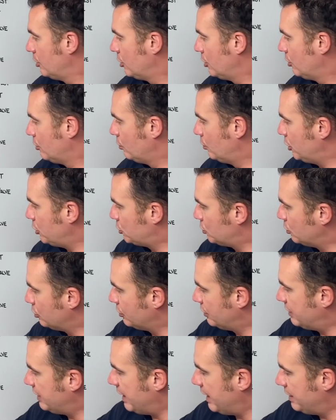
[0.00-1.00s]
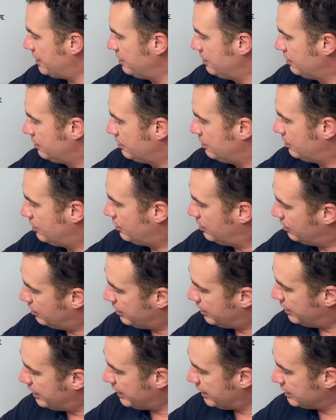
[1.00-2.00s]
which would then
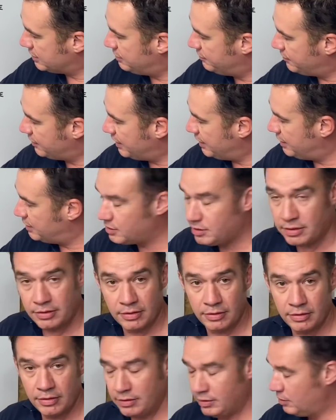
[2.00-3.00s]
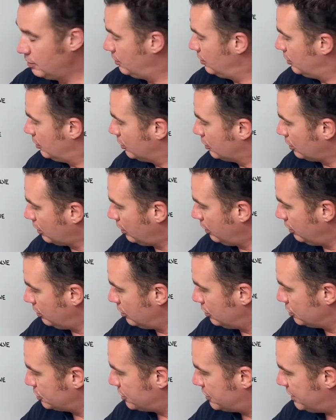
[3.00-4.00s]
activate,
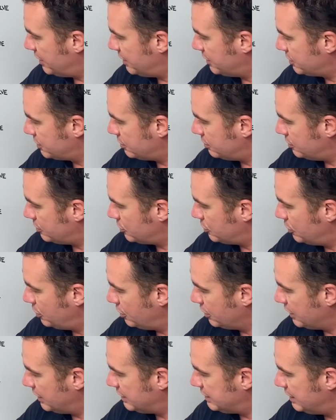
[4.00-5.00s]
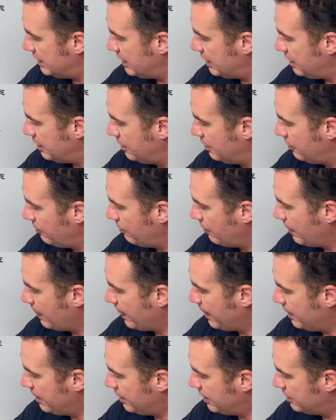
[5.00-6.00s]
close this circuit here.
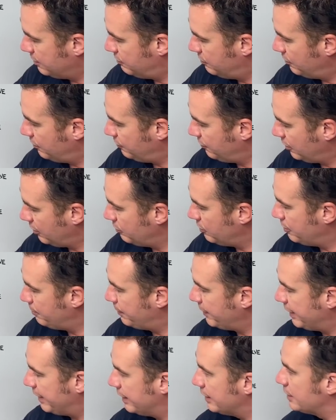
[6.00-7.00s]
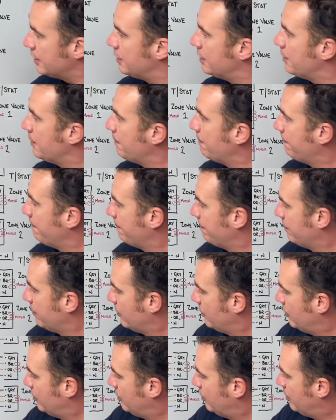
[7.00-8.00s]
And if we follow it back,
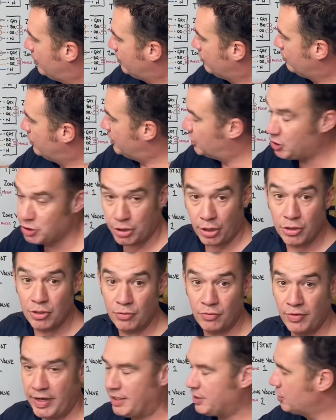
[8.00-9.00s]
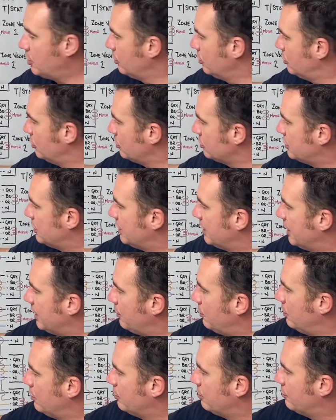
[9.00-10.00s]
which is on the red conductor
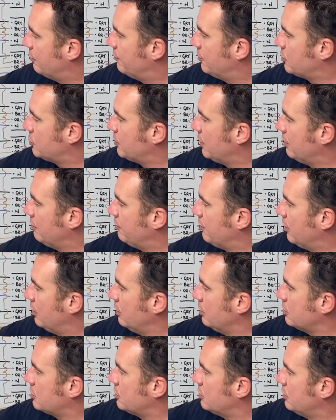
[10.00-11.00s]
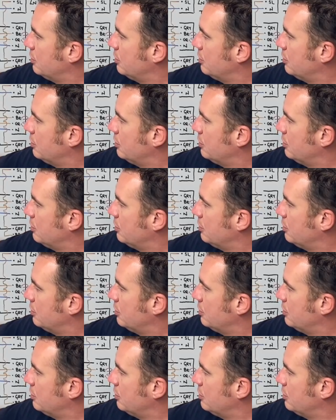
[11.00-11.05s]
now for 12 volts,